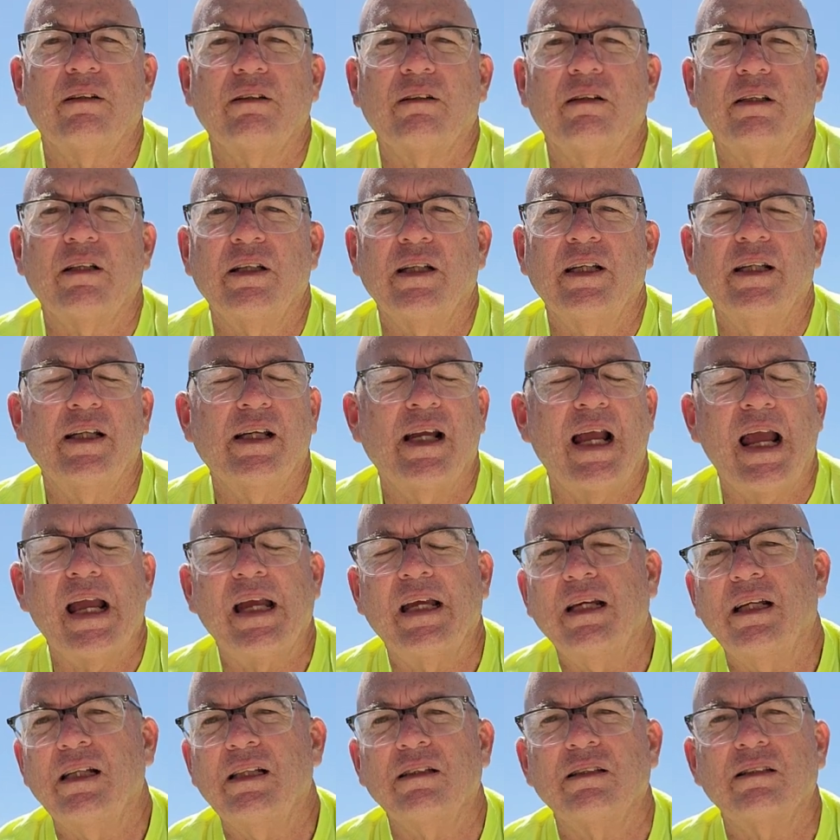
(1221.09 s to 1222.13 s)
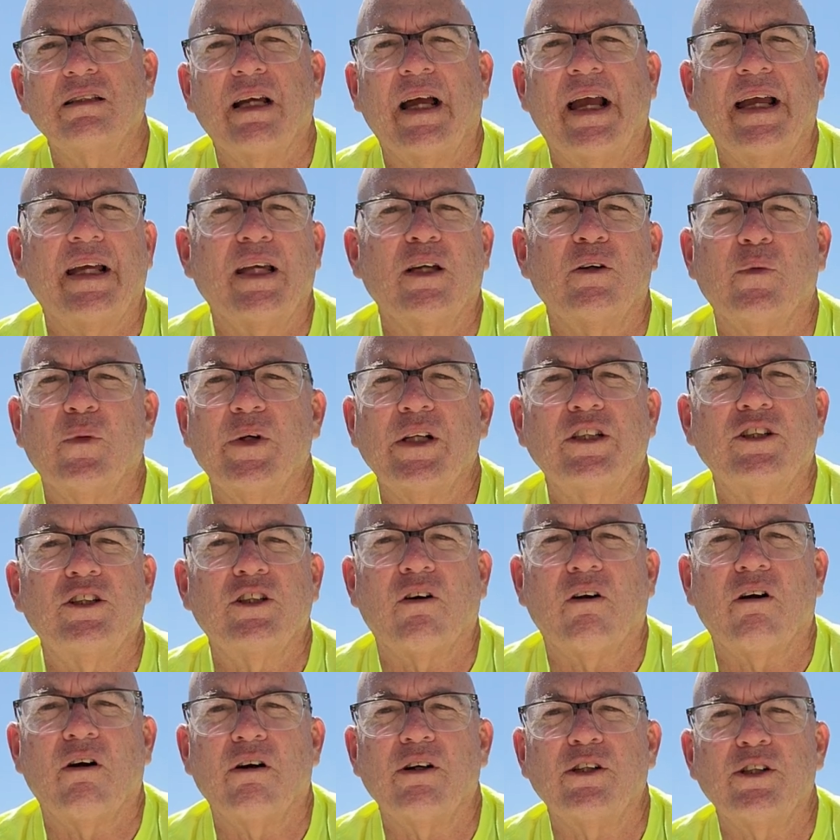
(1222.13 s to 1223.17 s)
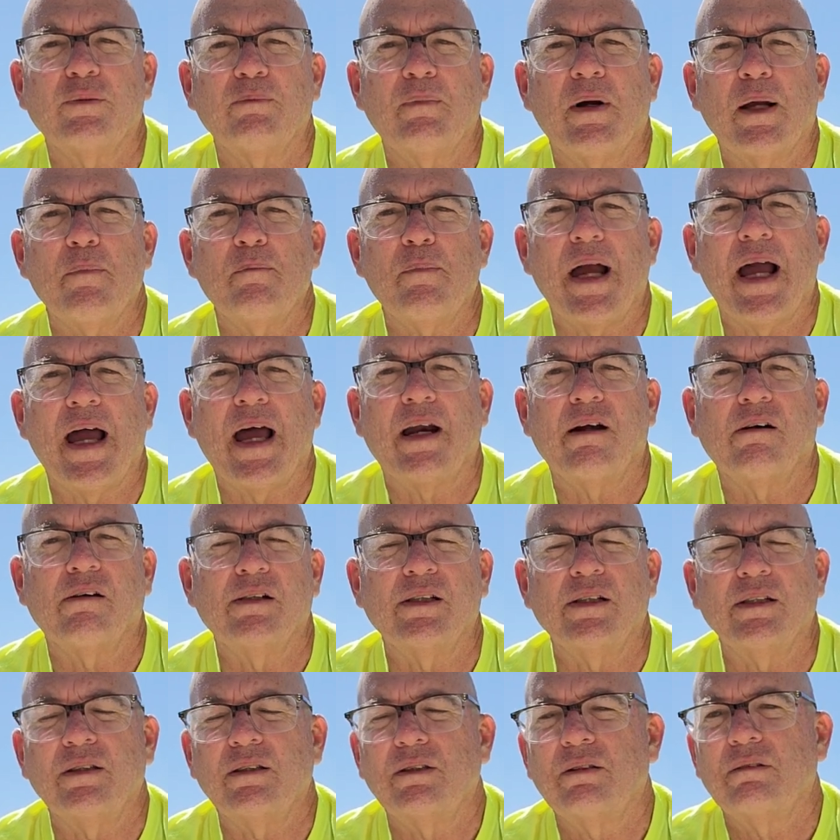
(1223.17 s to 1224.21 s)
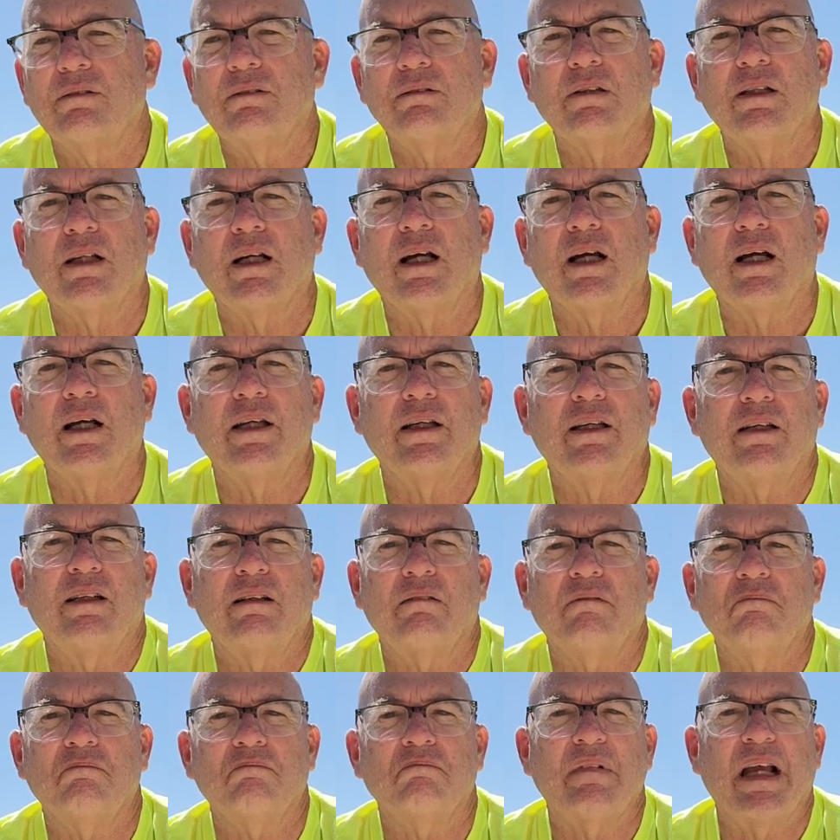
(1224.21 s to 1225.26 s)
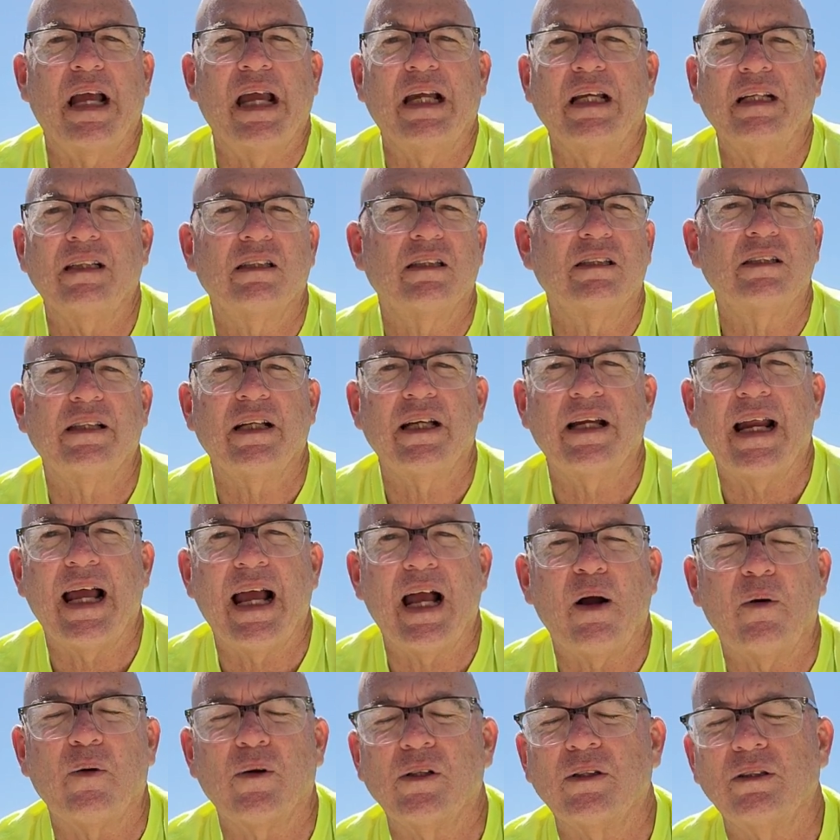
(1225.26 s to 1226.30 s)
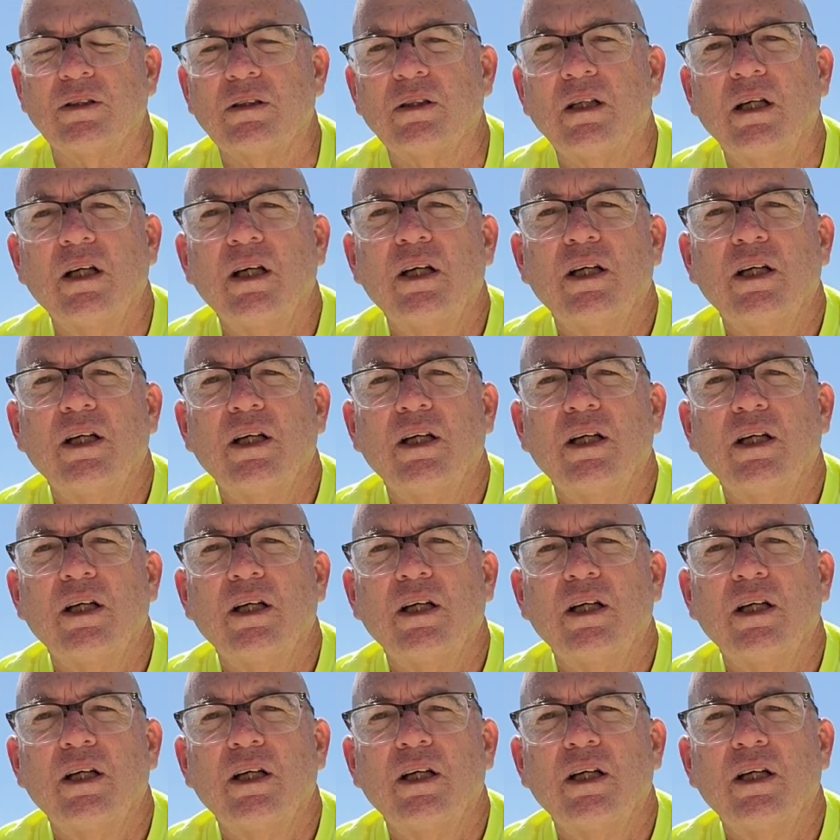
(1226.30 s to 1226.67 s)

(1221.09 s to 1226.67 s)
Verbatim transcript: the E80s, I can recharge my batteries uh, in eight to 10 hours,